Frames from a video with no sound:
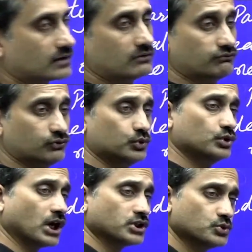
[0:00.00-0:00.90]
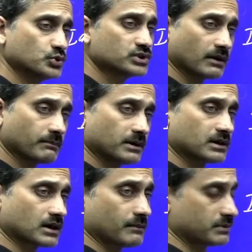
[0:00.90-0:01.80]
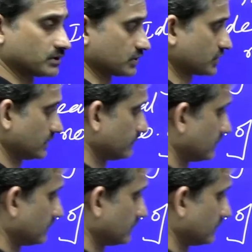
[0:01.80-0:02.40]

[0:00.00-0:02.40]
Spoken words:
Food used per person.